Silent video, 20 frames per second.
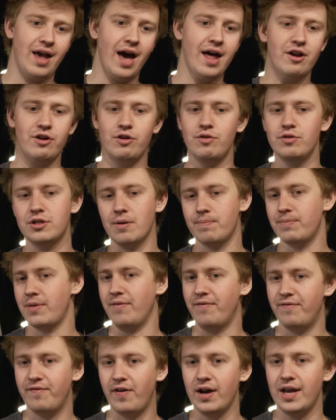kind of do
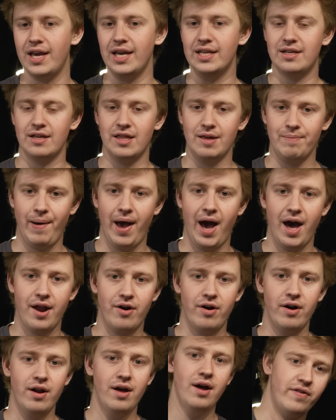something funky to the
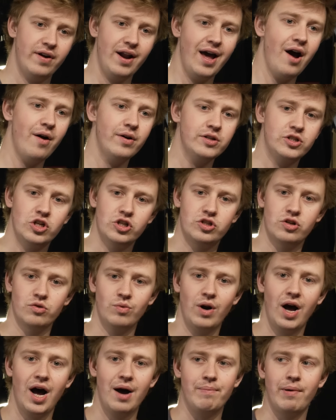pattern. For now, it's just a
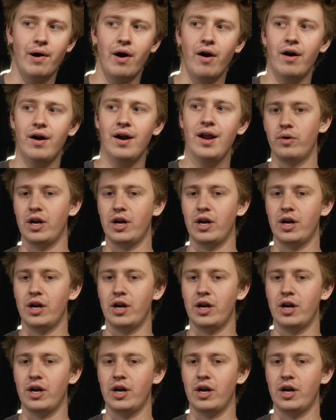raw bar.